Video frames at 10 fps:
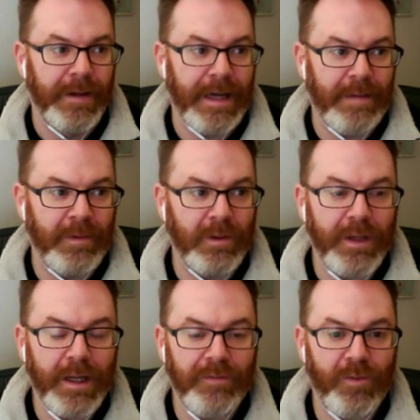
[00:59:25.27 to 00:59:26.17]

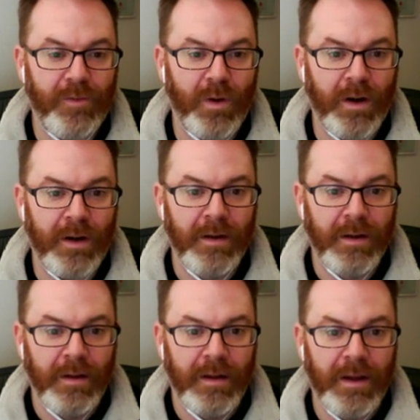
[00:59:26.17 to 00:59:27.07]
Looking for
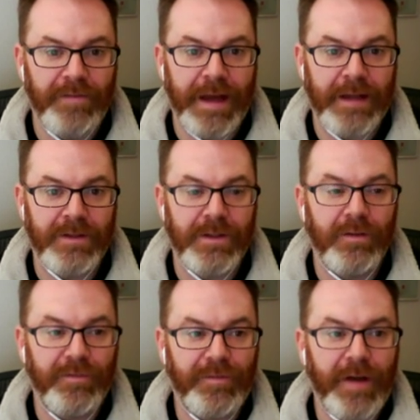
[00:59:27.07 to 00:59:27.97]
events, you'll
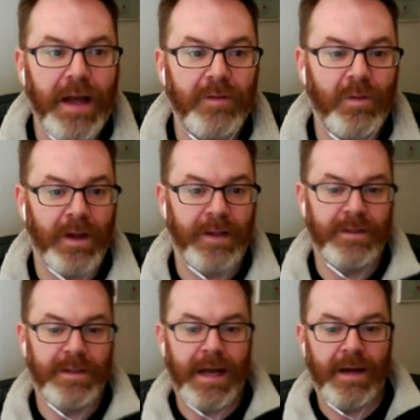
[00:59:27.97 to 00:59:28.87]
find ones
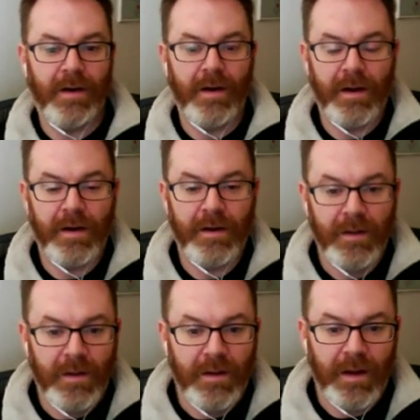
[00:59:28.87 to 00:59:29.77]
that are
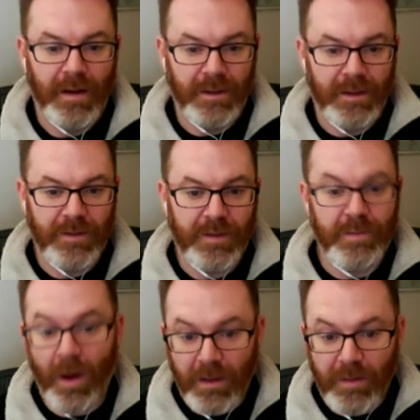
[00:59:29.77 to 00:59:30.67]
a little
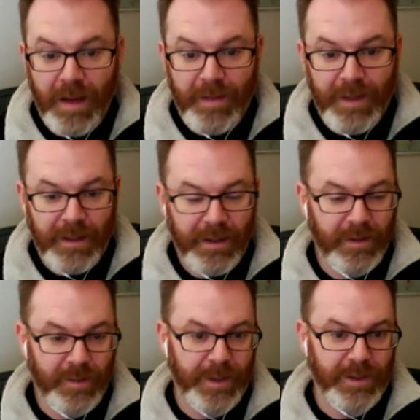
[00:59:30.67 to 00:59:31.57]
smaller, maybe,
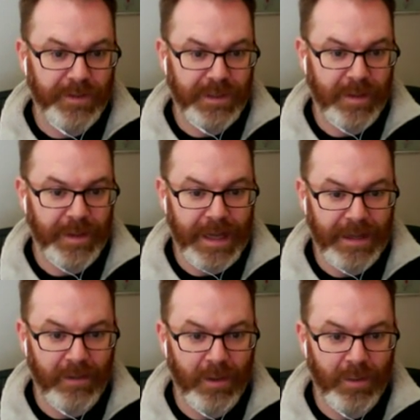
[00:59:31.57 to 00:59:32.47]
especially if it's coming out of
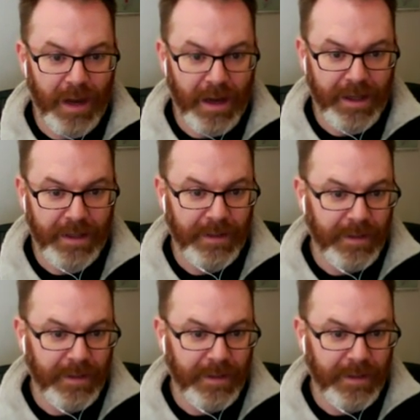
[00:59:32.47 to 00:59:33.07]
your own pocket.